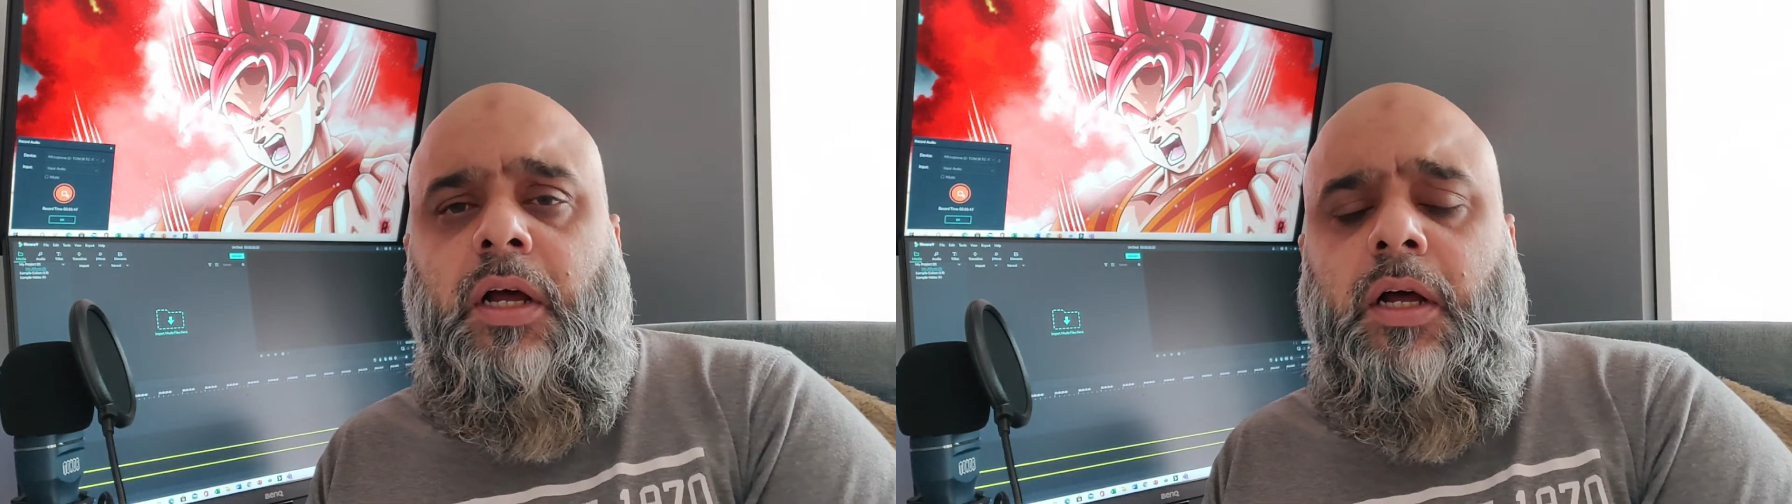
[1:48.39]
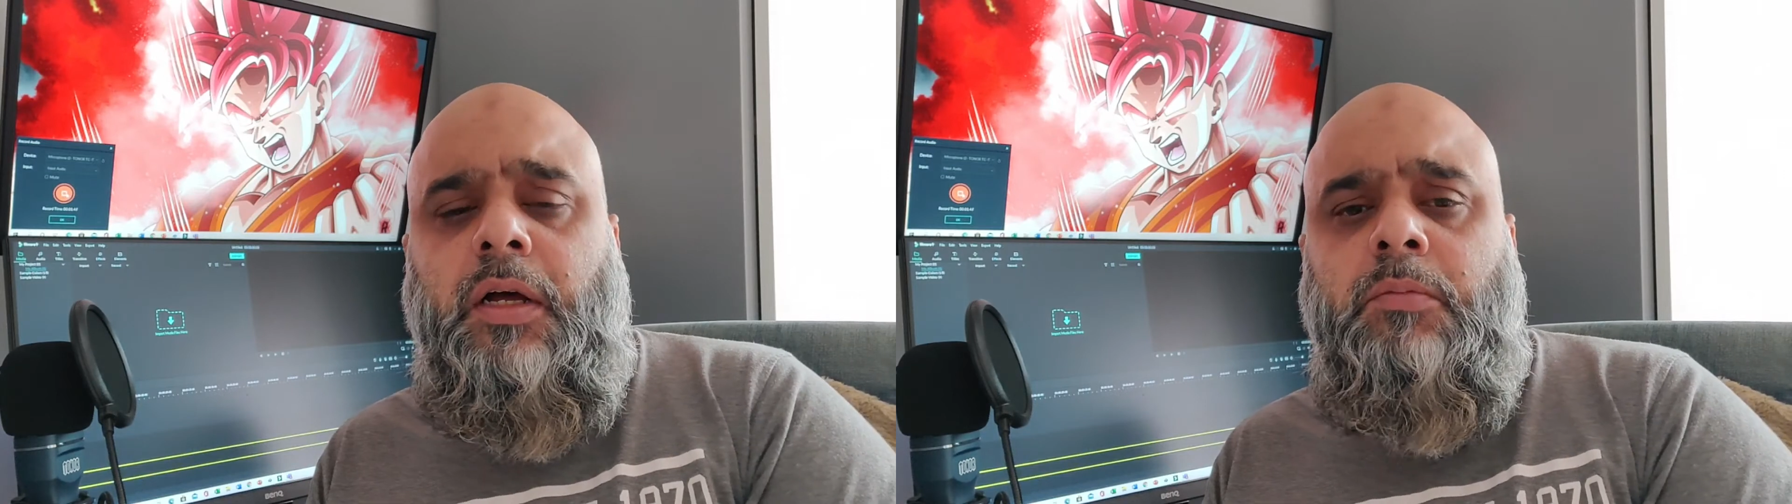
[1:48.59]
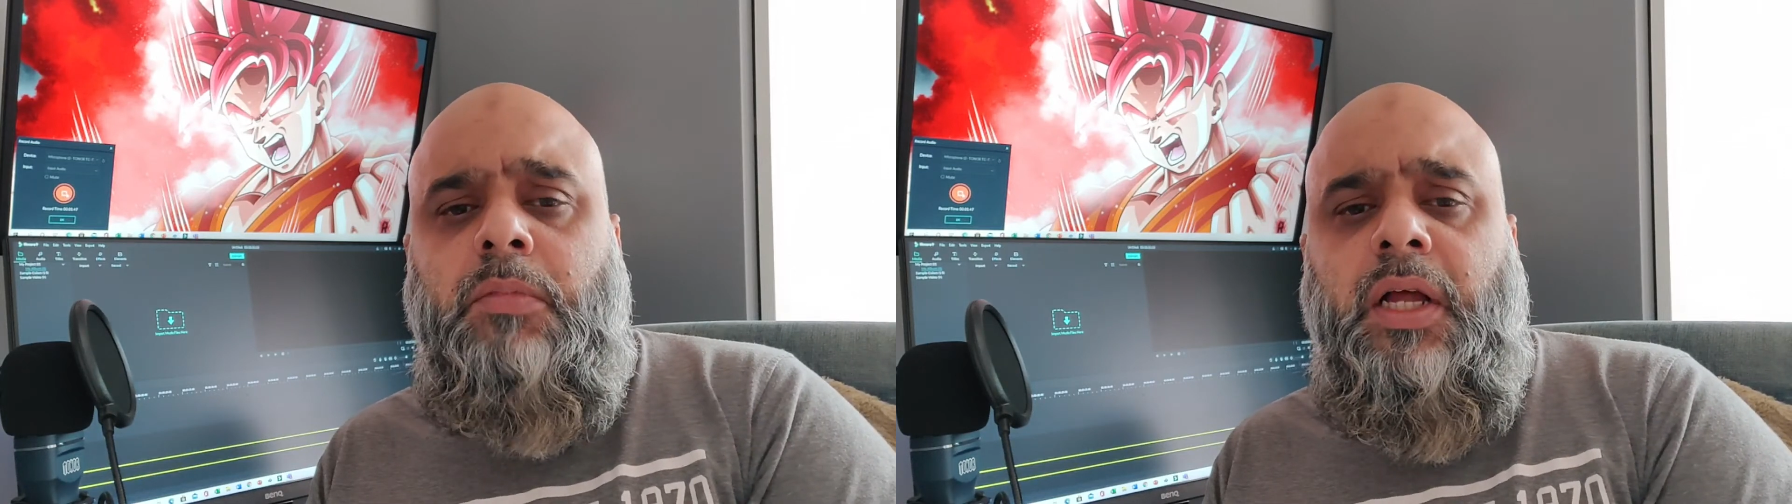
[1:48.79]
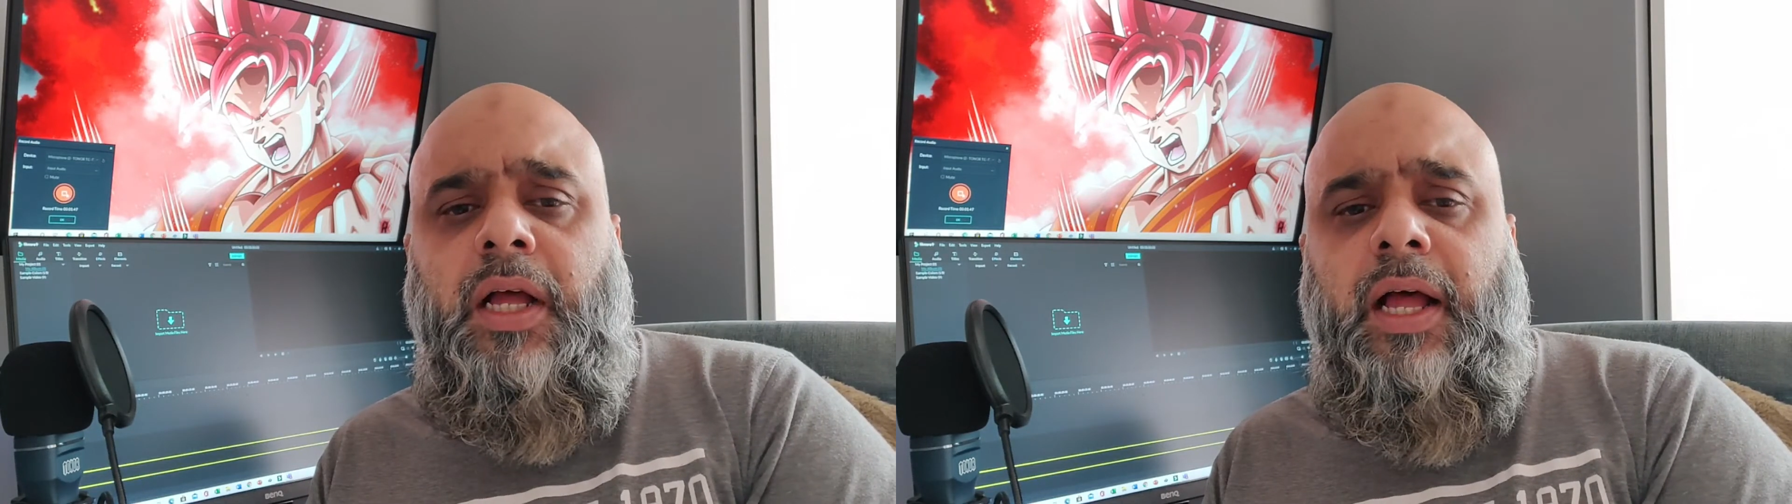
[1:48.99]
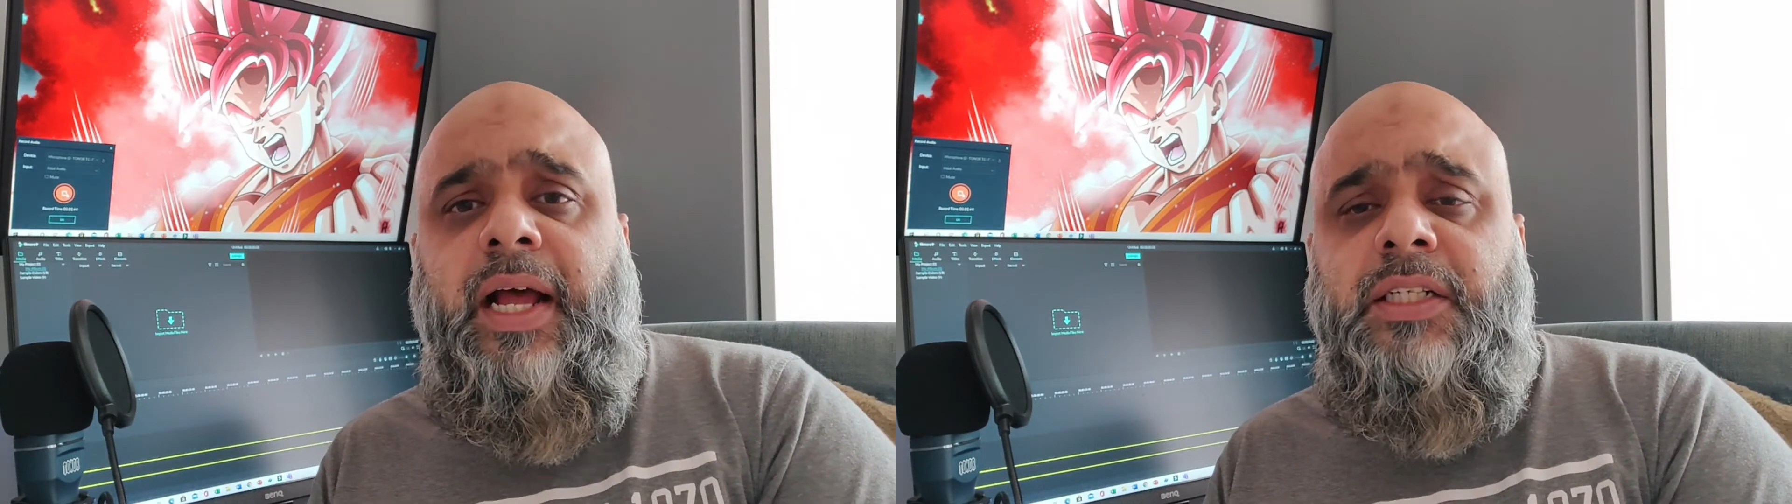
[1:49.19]

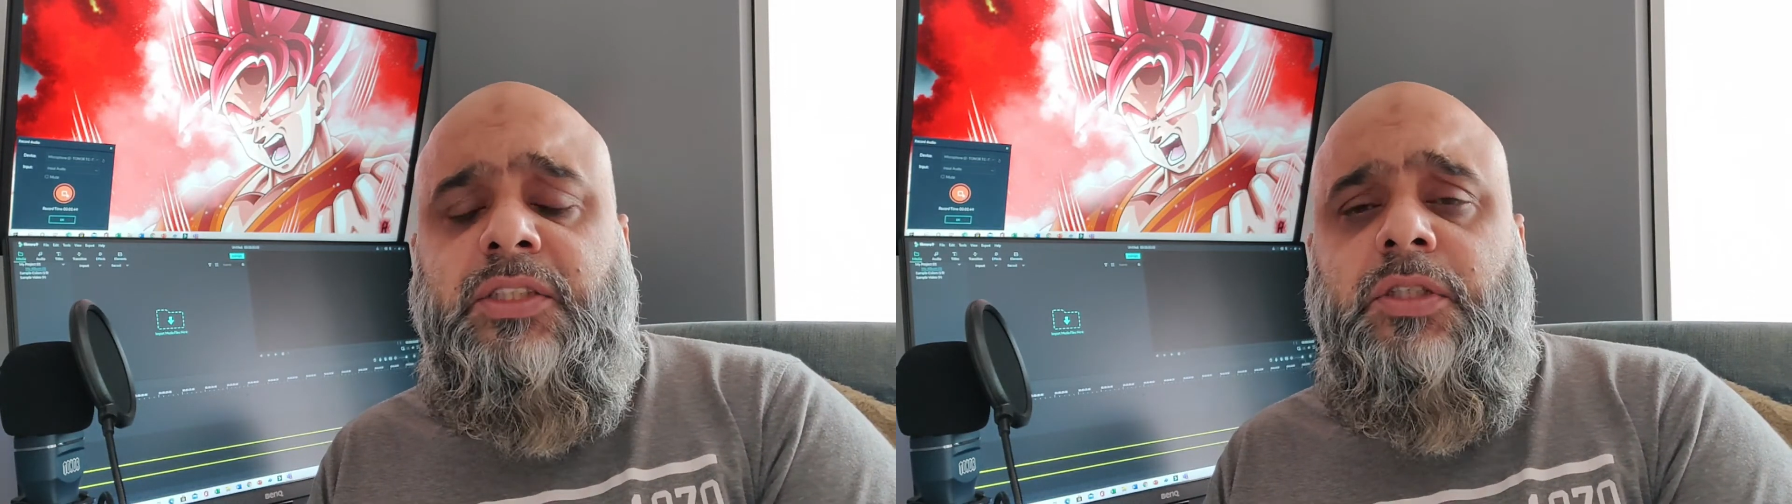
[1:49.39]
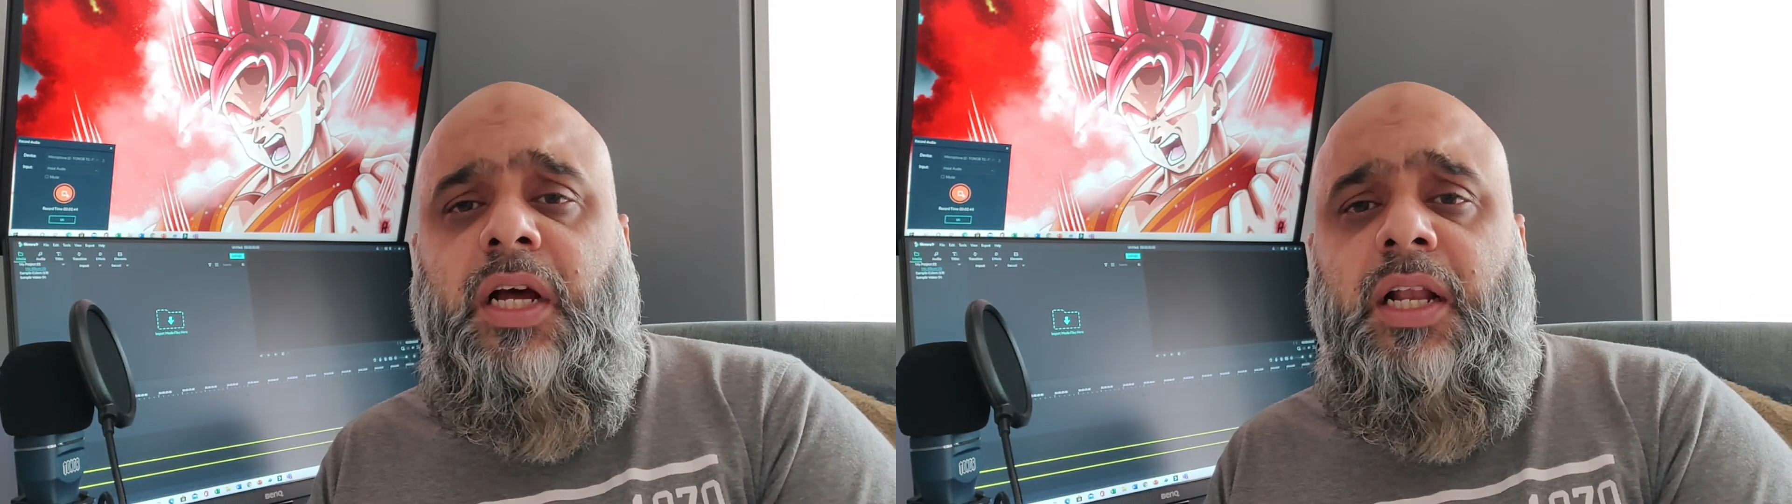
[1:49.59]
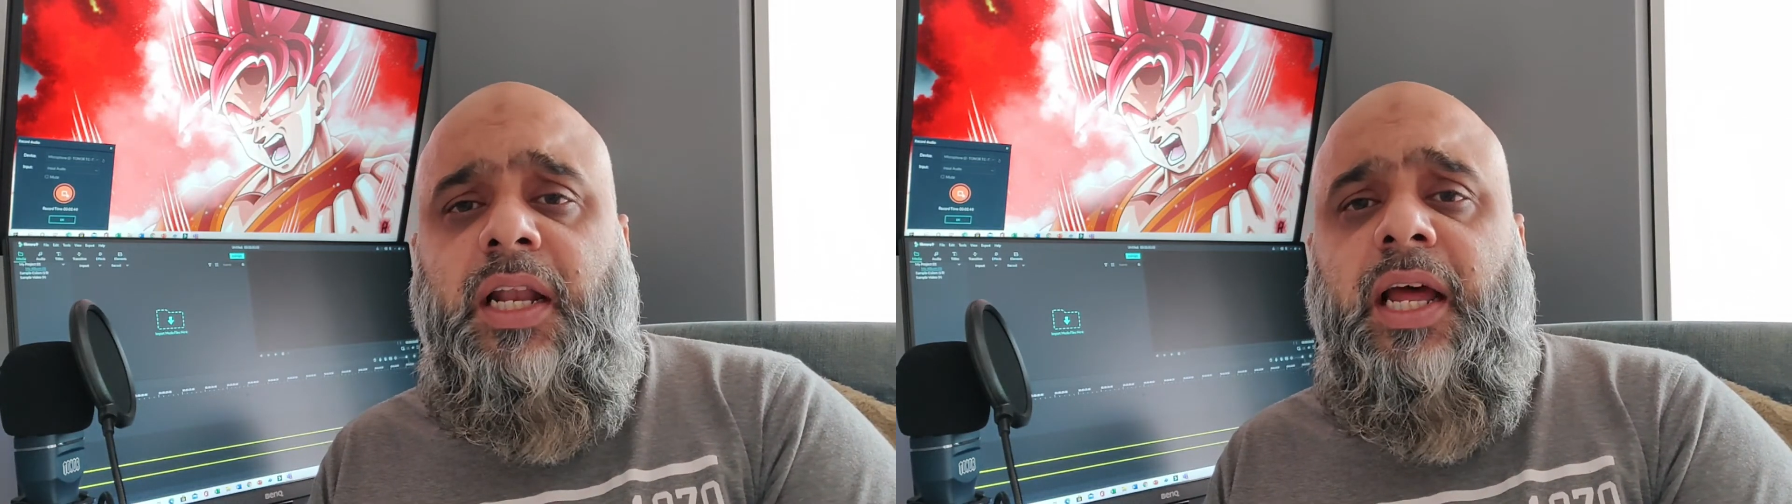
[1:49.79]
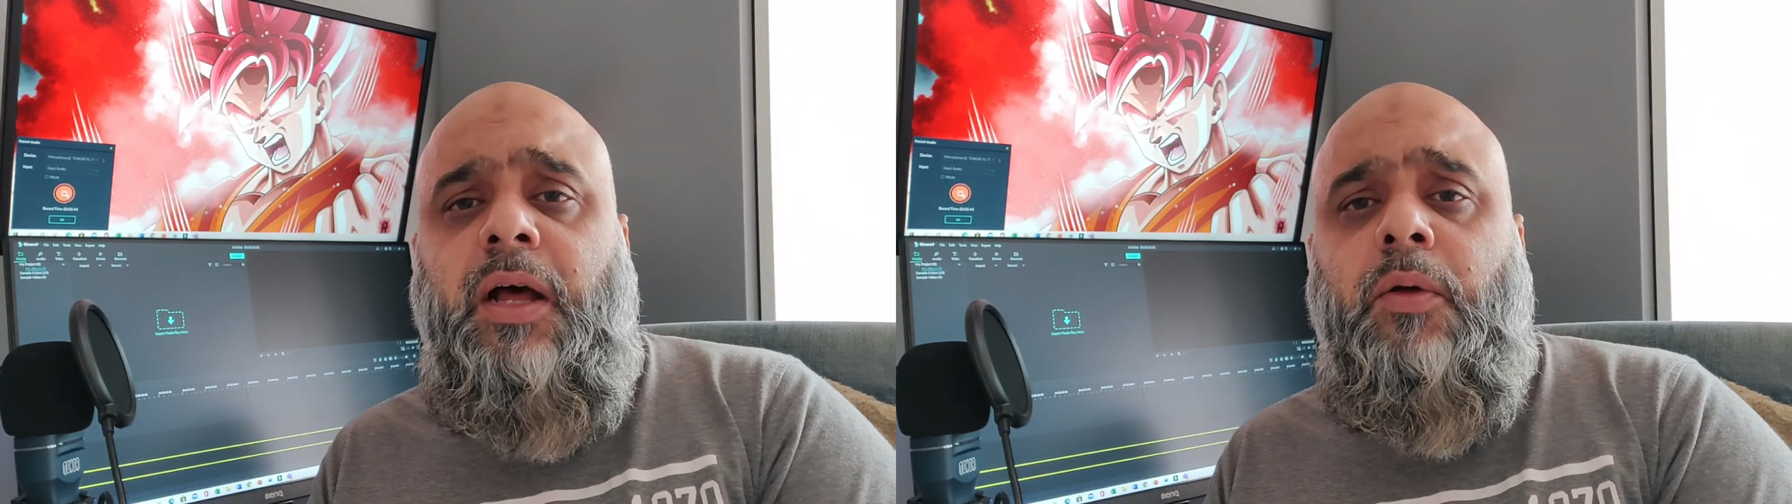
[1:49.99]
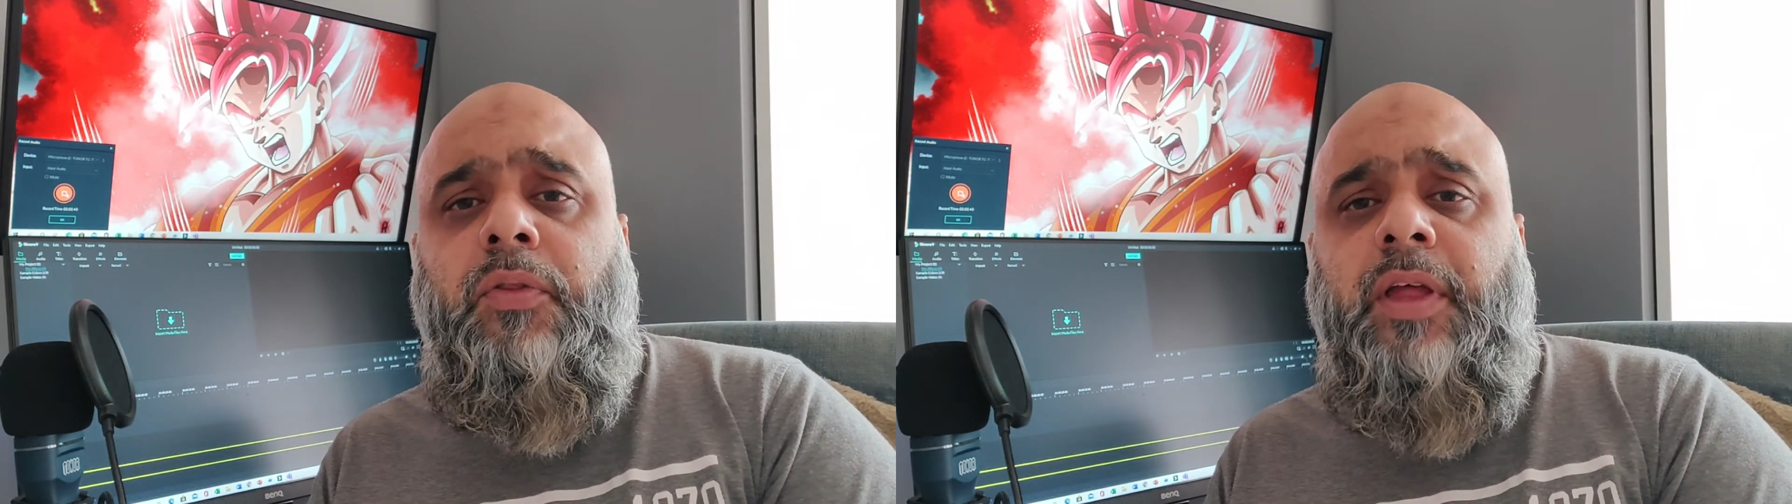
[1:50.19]
and to allow